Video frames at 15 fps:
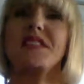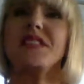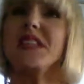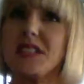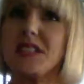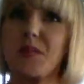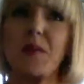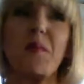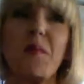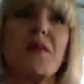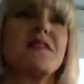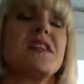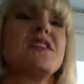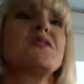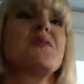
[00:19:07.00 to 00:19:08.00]
since we
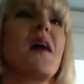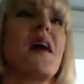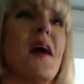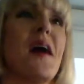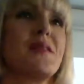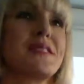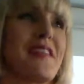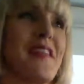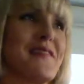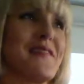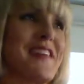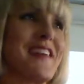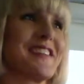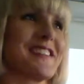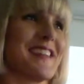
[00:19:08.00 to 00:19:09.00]
moved into our house
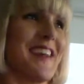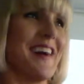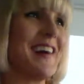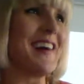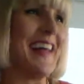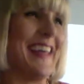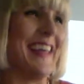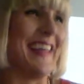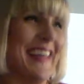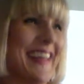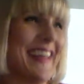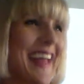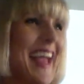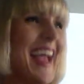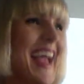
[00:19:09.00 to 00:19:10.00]
11 years ago.
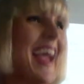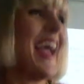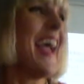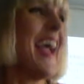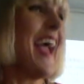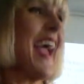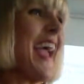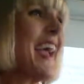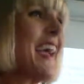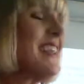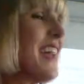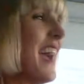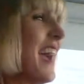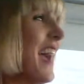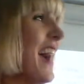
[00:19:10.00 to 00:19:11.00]

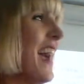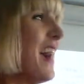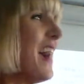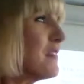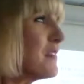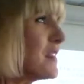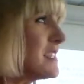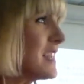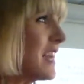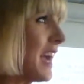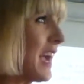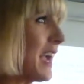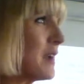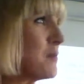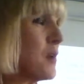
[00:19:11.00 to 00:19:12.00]
And every
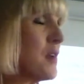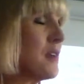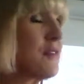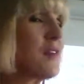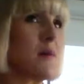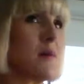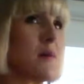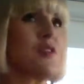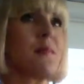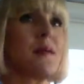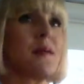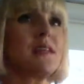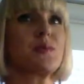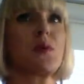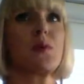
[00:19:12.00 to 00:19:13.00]
time we've come to a
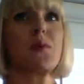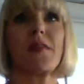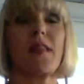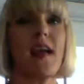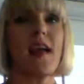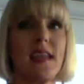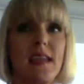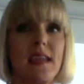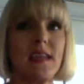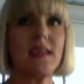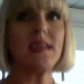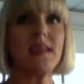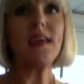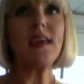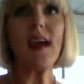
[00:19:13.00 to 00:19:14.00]
place where we're like,
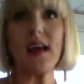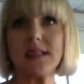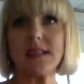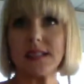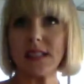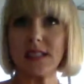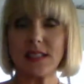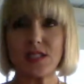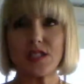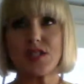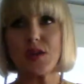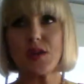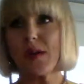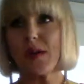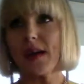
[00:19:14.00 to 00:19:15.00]
yes, let's
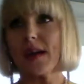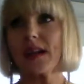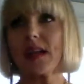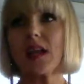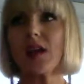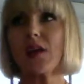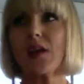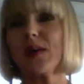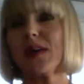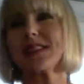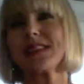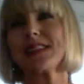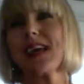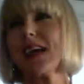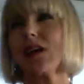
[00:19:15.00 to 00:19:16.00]
do it. You know, it's
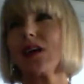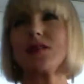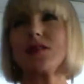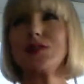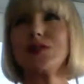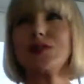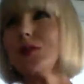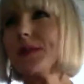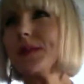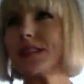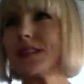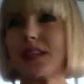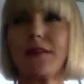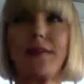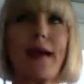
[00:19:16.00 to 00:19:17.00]
like stupid
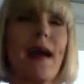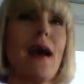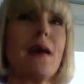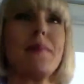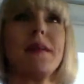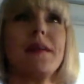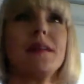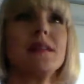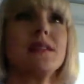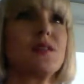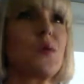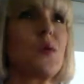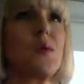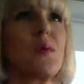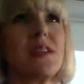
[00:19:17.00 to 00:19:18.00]
stuff happens,
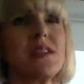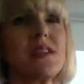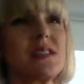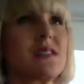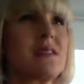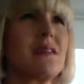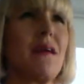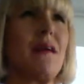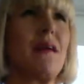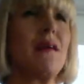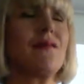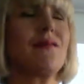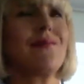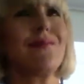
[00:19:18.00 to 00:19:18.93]
or we just kind of